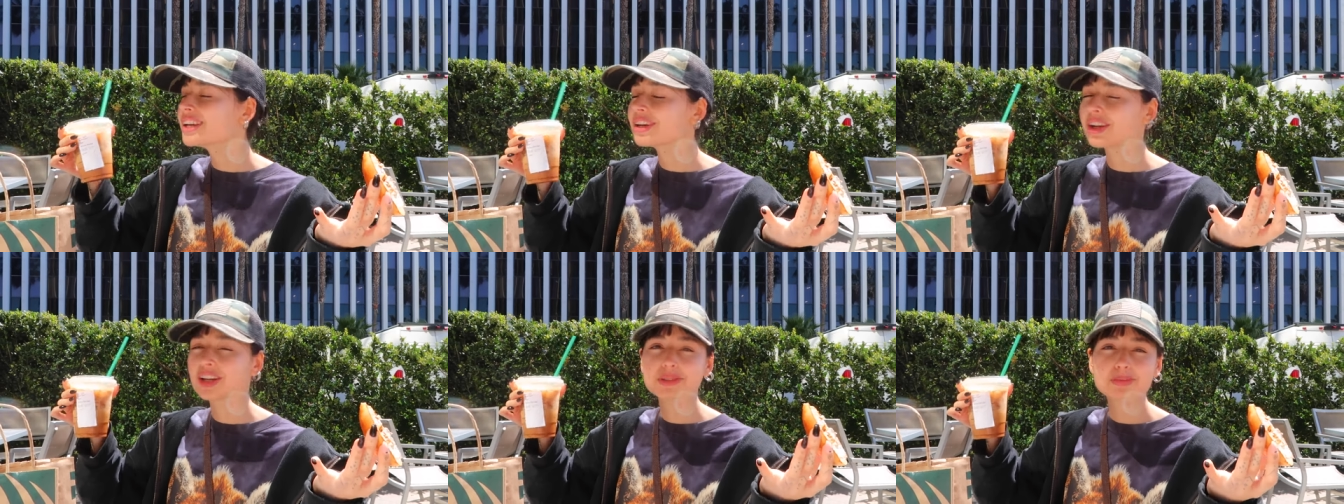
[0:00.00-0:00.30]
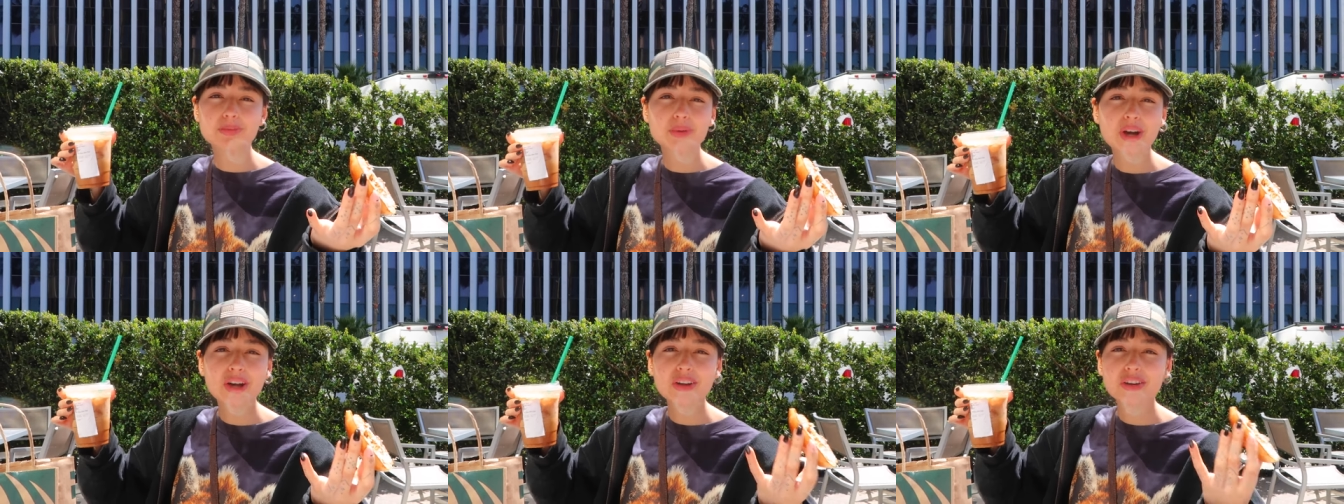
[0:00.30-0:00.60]
Not
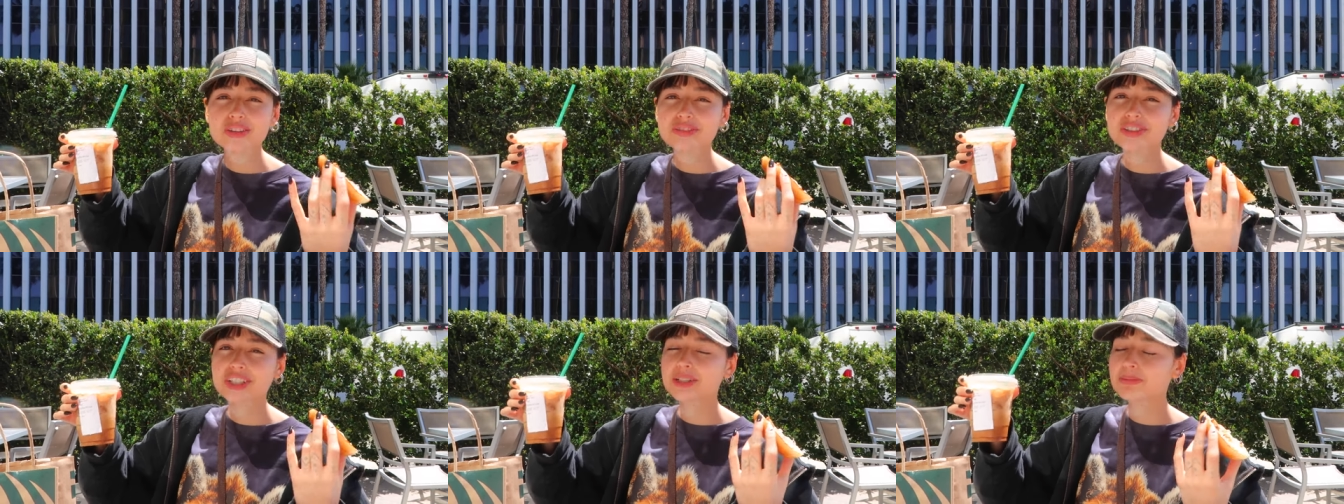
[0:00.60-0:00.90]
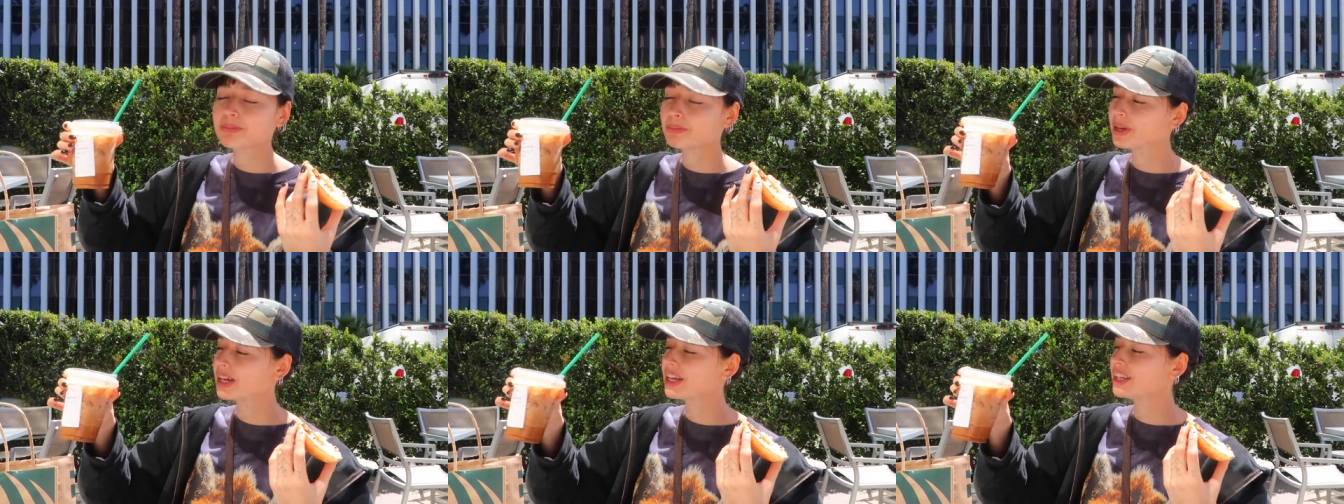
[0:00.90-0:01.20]
proud of
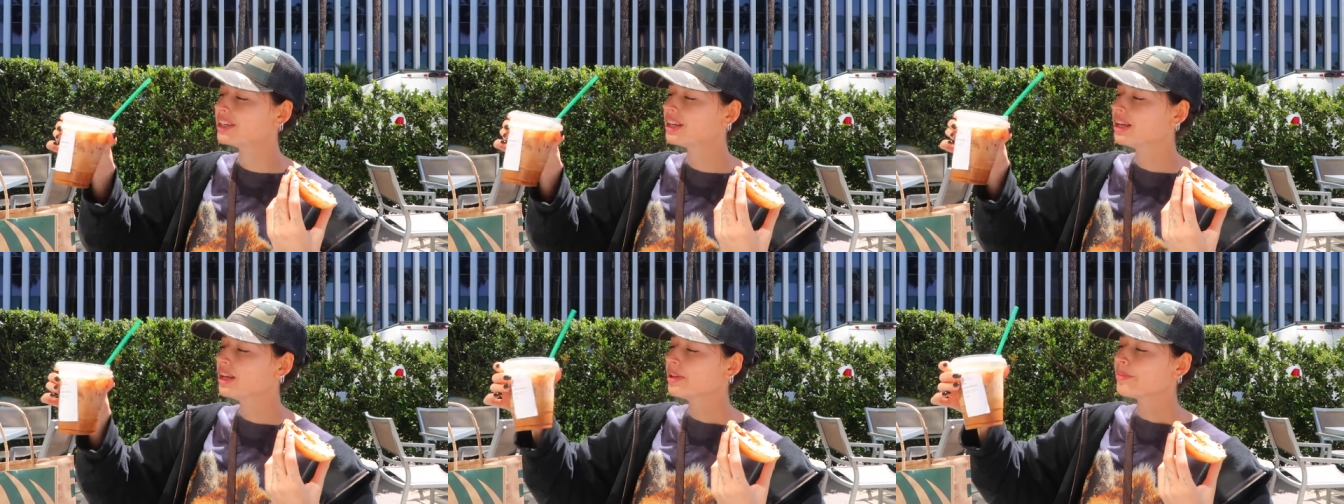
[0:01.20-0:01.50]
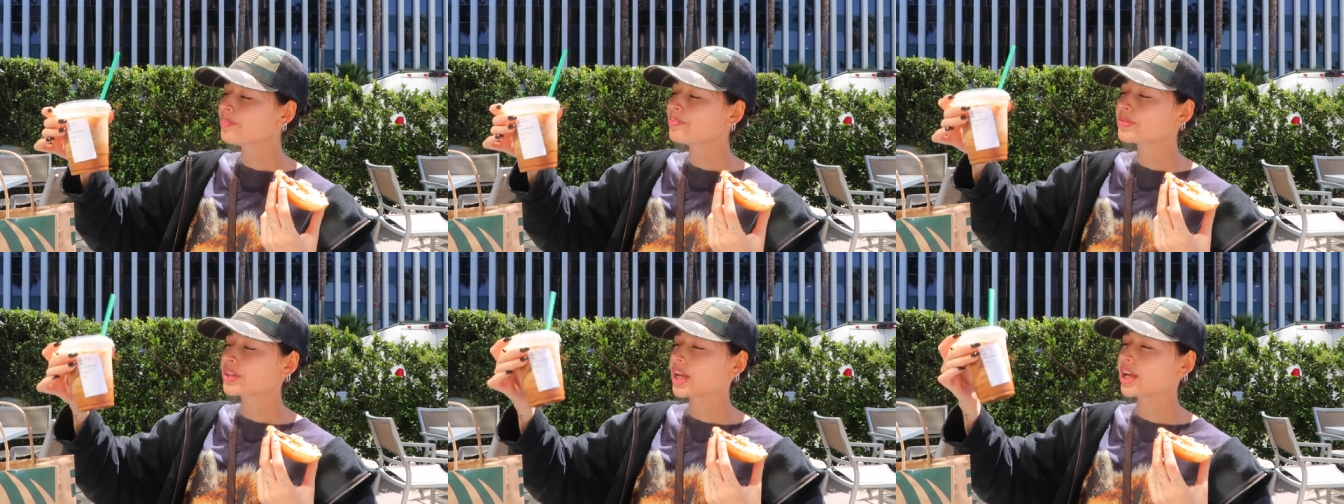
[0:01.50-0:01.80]
it, but
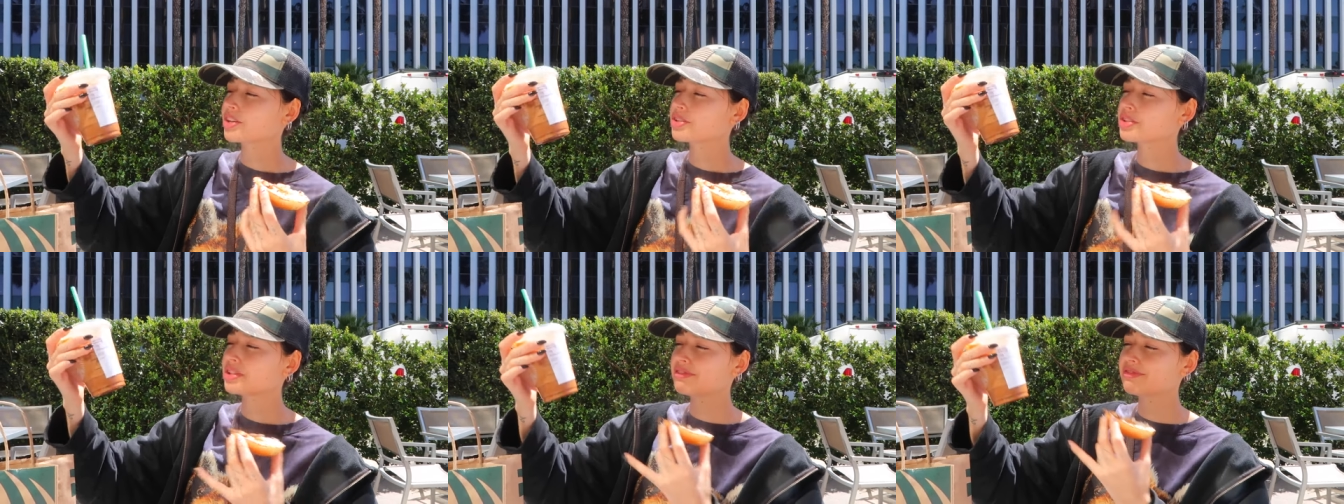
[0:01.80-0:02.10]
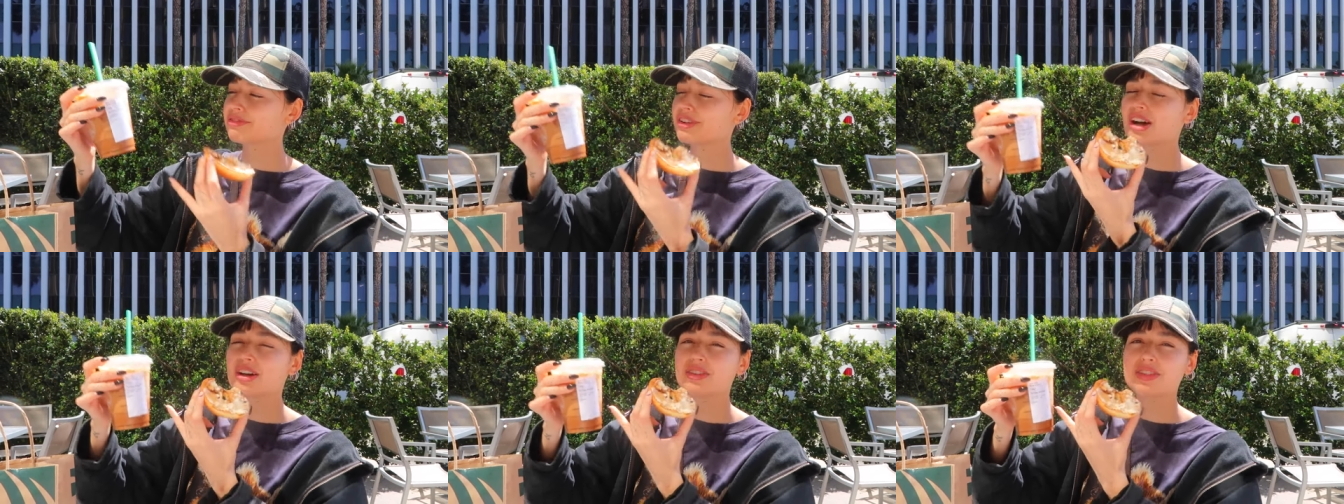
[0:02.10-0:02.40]
I
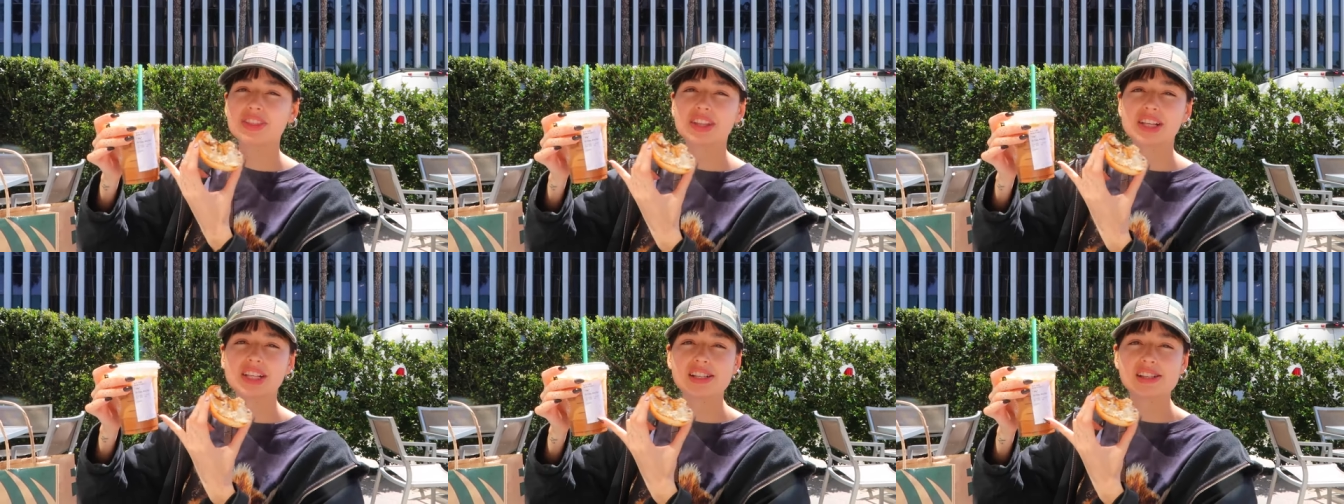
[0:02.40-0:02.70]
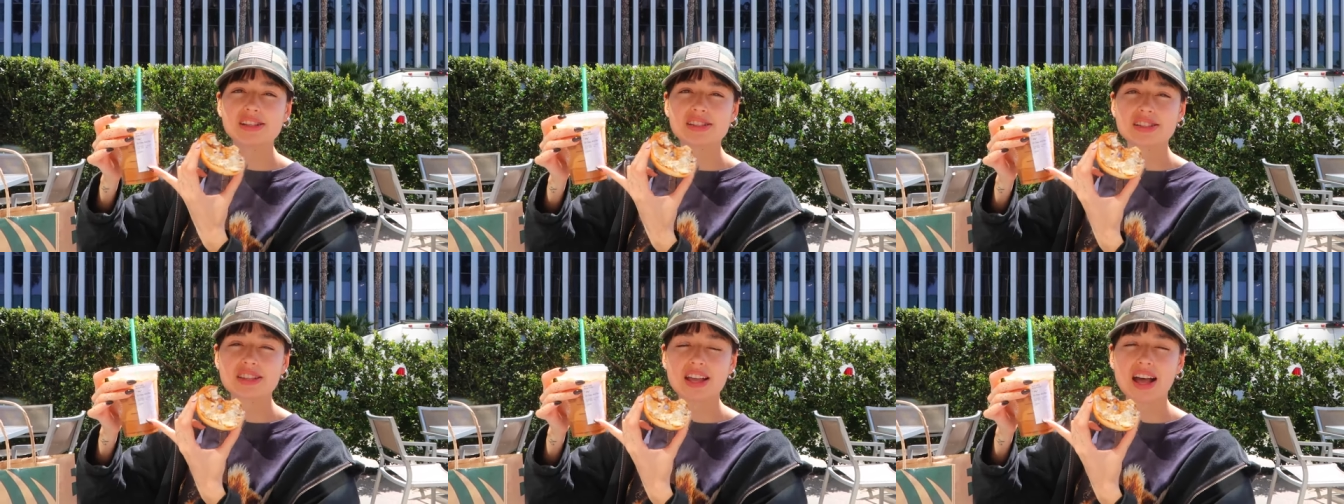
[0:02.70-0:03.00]
actually found
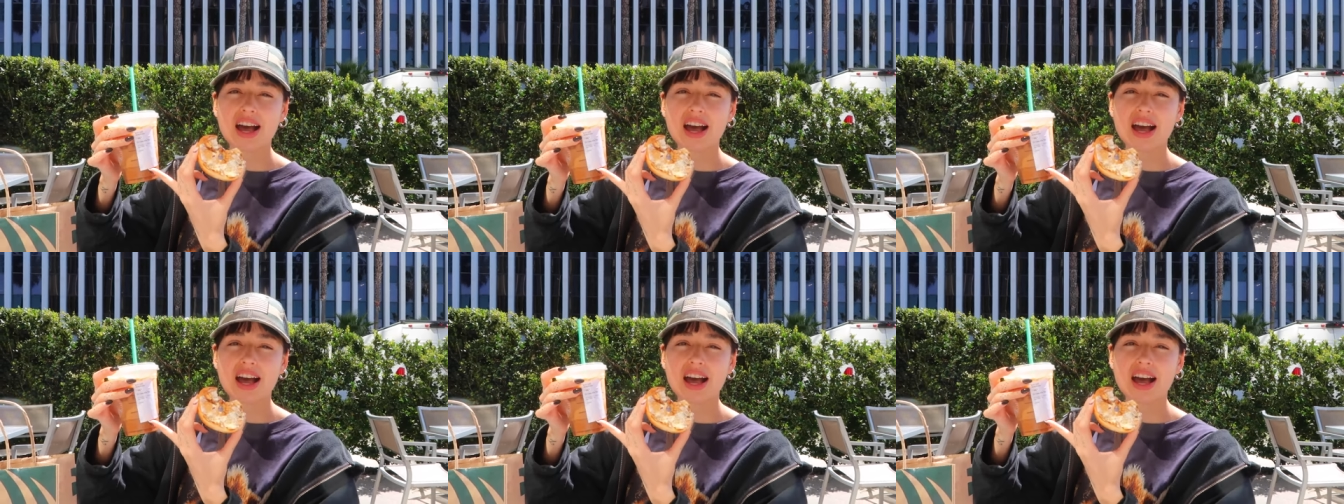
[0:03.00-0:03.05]
this